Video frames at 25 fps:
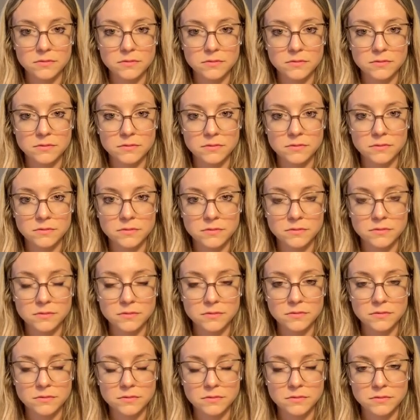
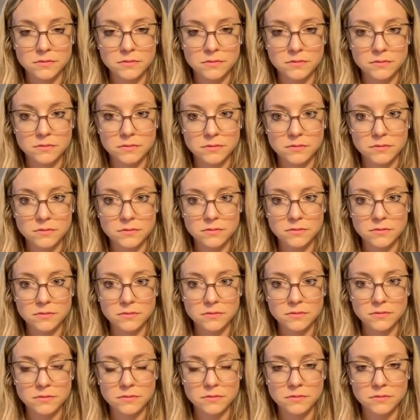
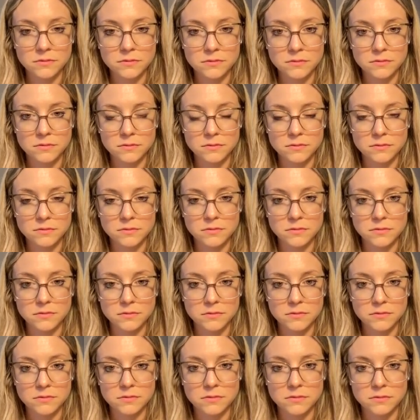
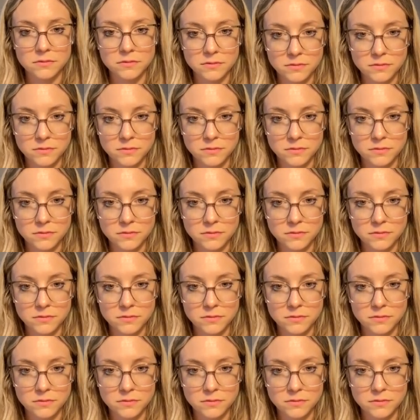This person isn't speaking.